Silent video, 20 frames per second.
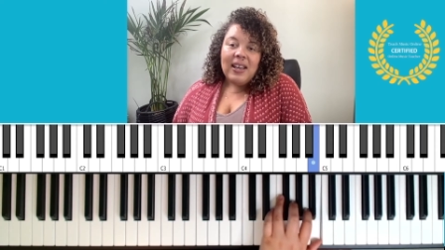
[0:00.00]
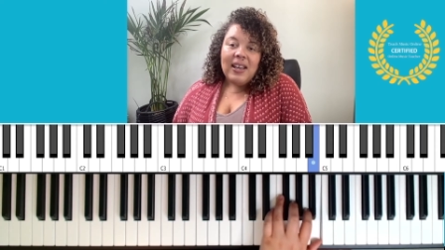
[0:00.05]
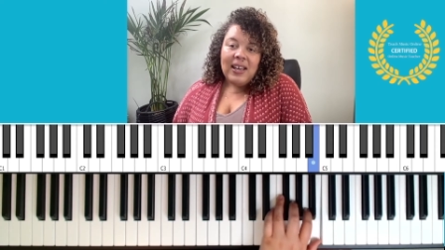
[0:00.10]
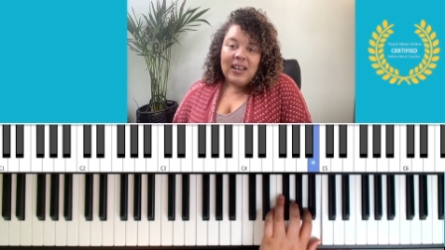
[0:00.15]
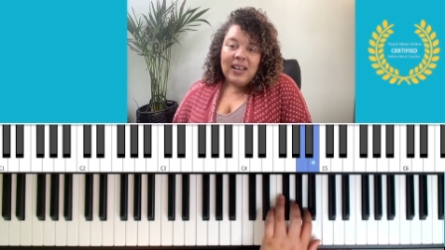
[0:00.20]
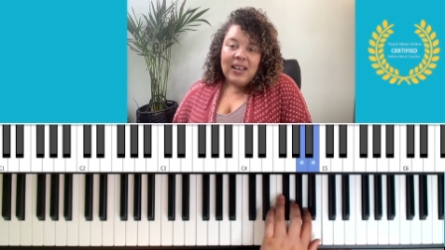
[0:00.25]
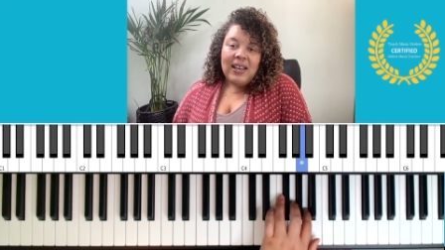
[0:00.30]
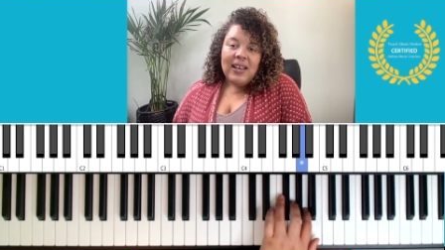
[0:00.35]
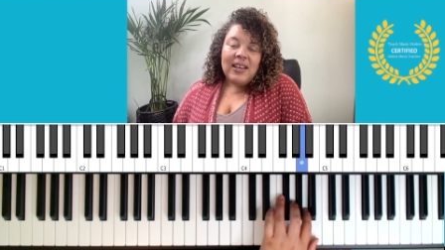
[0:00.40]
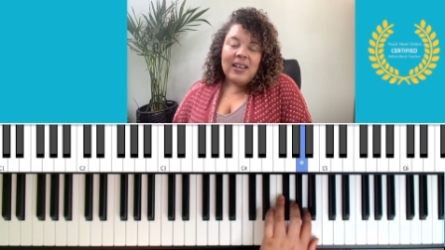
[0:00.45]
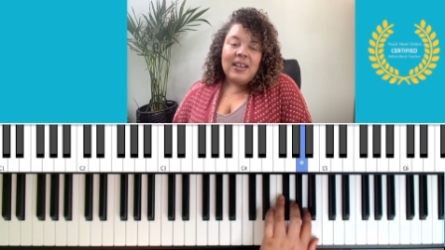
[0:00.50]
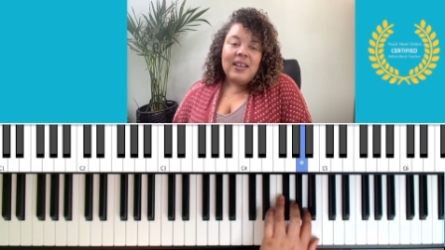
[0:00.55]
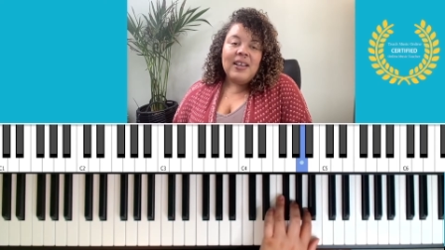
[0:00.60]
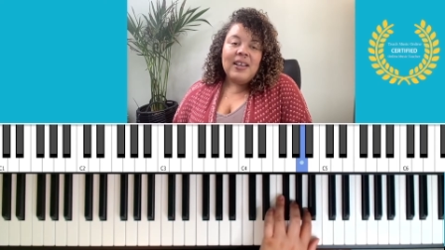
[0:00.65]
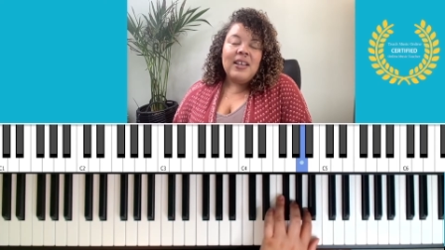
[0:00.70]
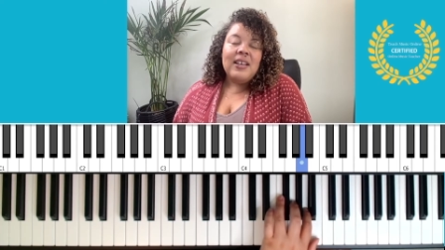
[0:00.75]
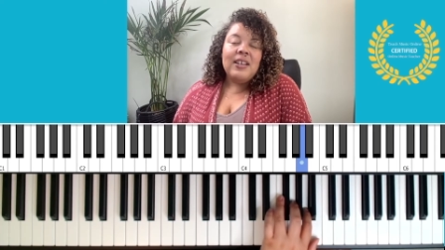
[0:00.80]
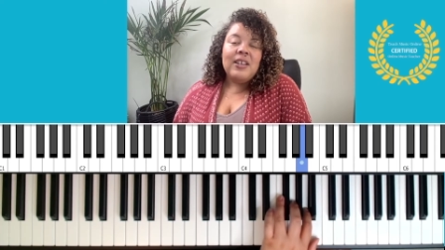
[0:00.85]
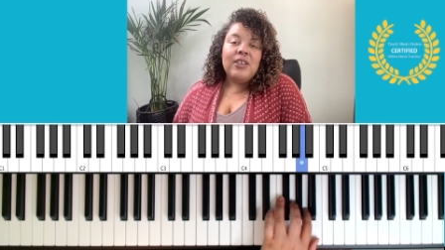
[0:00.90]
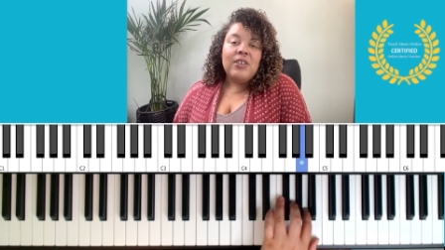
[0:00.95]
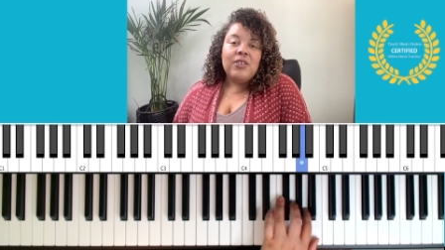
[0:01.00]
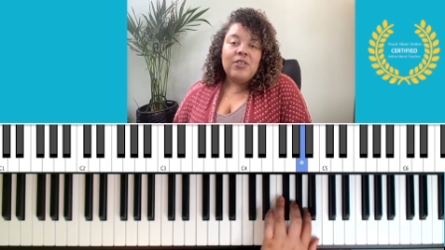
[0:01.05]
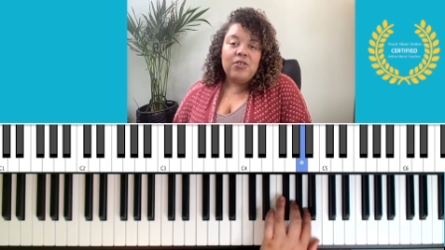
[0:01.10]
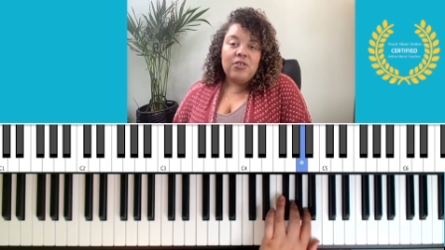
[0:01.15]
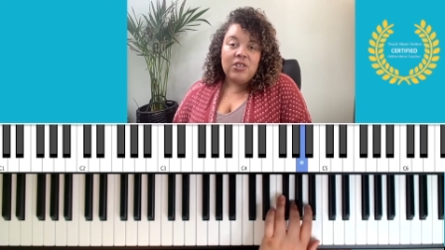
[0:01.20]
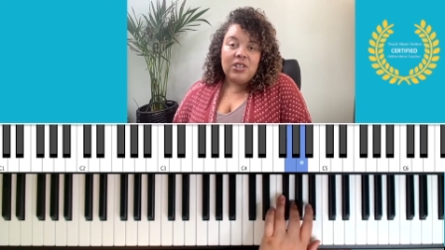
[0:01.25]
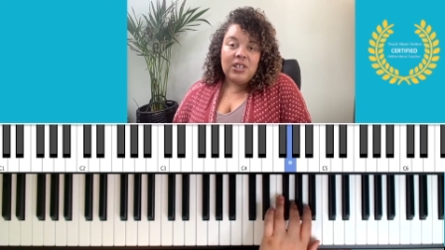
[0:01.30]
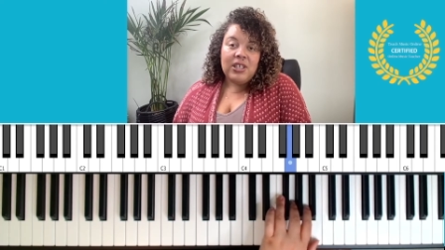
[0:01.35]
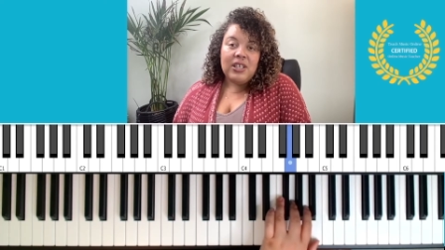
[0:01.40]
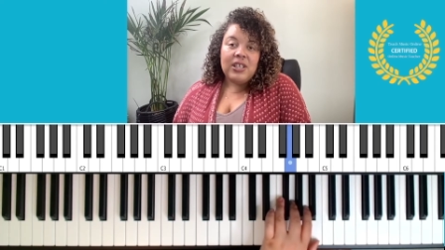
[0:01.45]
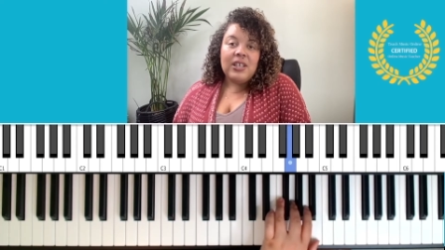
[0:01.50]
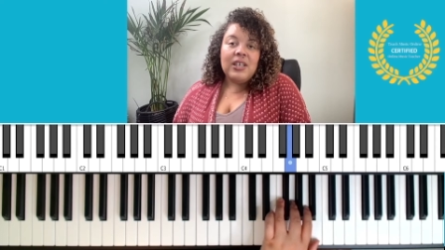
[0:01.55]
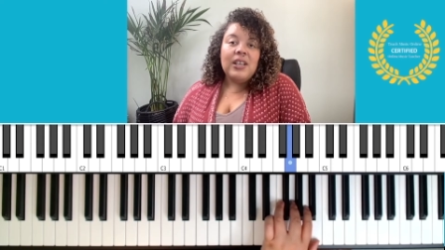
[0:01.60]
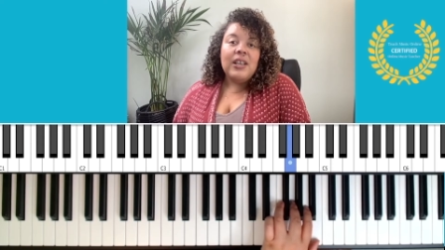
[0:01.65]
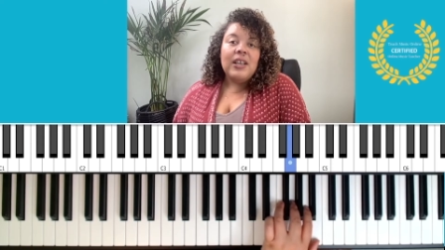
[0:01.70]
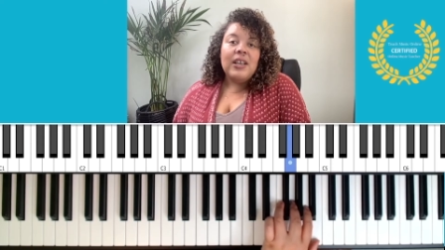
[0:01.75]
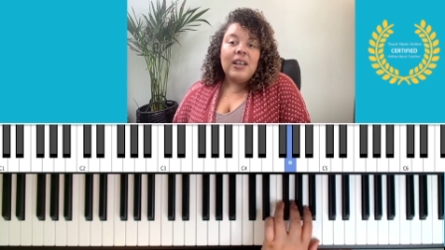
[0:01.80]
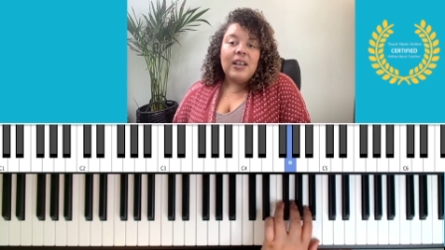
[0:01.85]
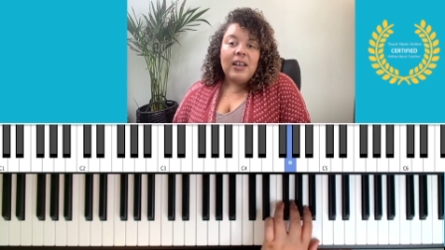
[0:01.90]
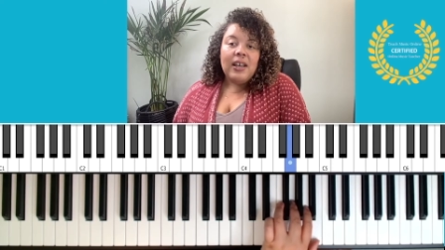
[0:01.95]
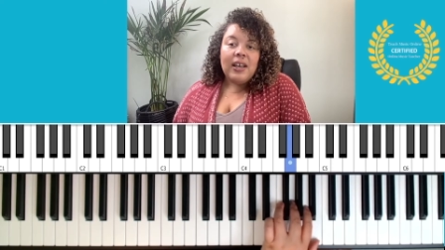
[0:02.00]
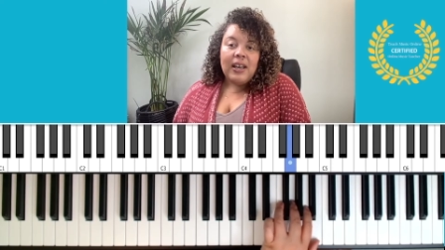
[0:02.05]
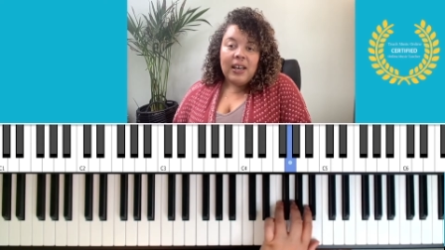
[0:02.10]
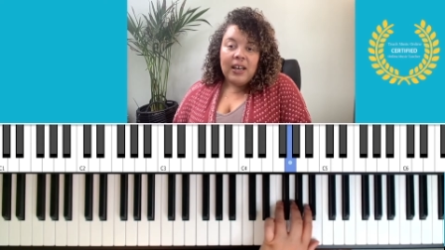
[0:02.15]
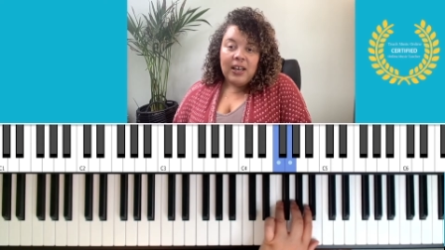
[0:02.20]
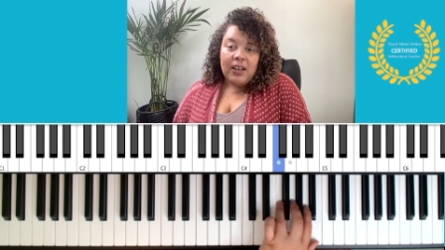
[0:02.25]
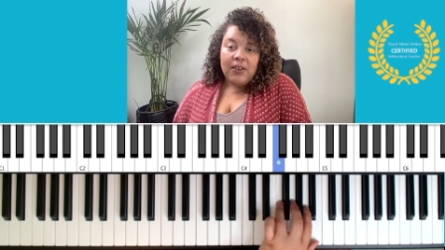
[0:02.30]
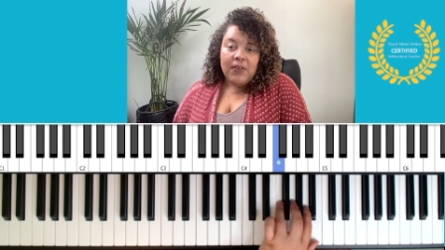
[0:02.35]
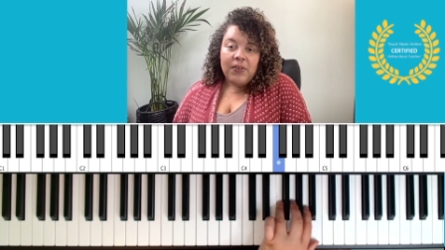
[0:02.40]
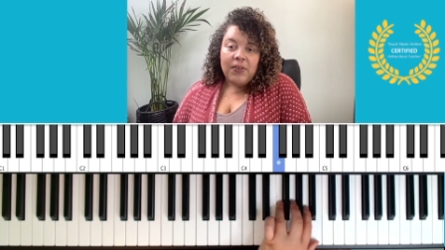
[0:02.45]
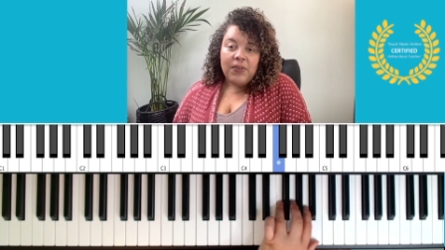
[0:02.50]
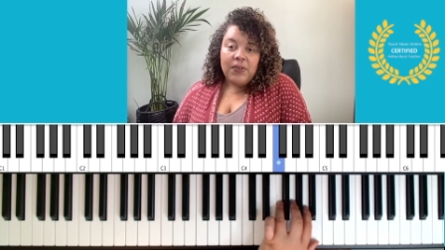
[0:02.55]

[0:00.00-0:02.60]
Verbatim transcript: A, G, F.